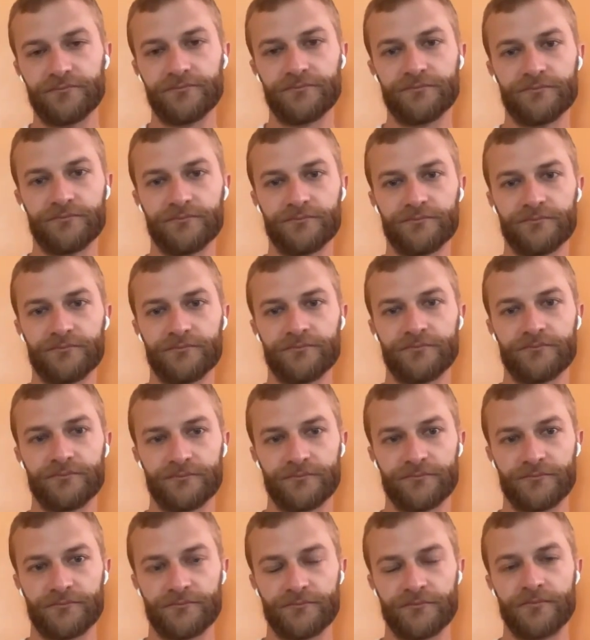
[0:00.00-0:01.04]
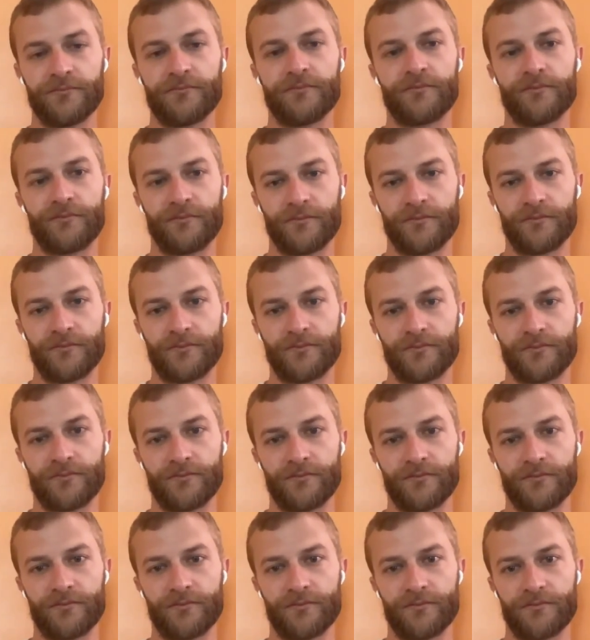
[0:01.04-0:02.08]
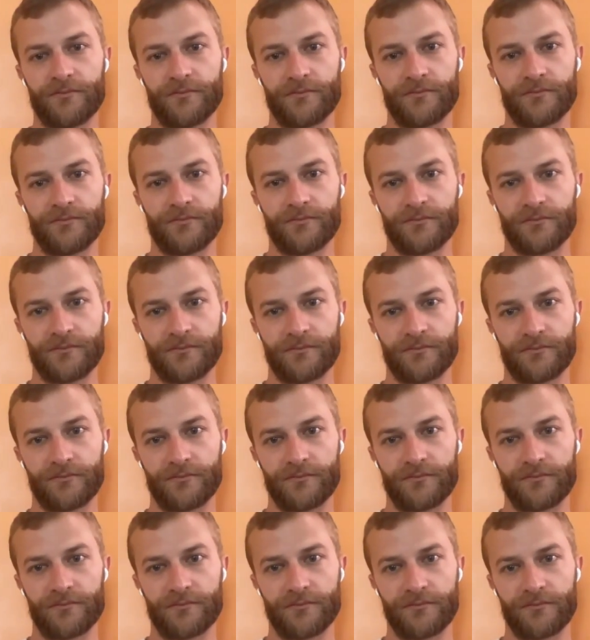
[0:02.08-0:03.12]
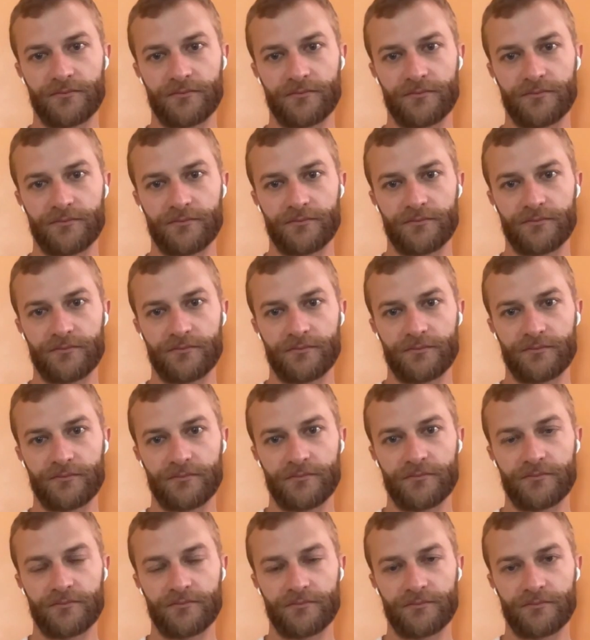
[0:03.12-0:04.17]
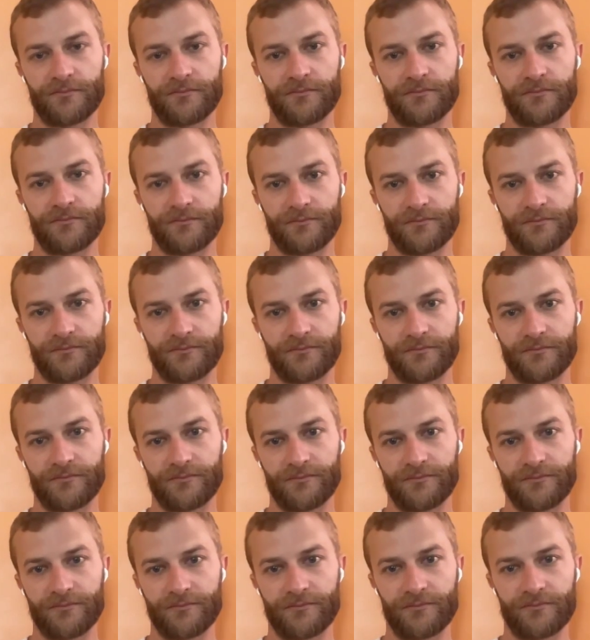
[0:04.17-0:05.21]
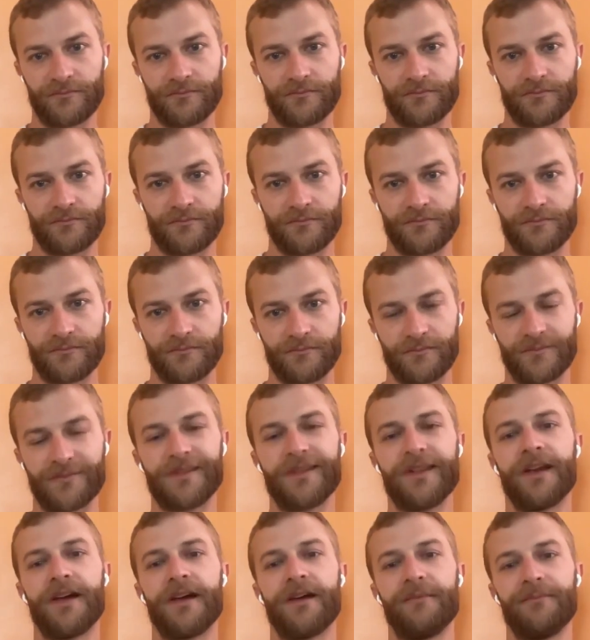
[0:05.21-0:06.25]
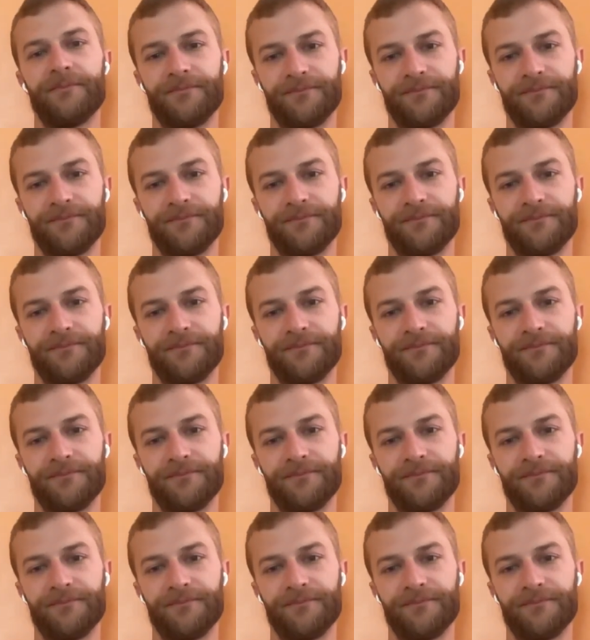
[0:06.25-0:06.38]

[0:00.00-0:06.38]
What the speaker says: [no speech]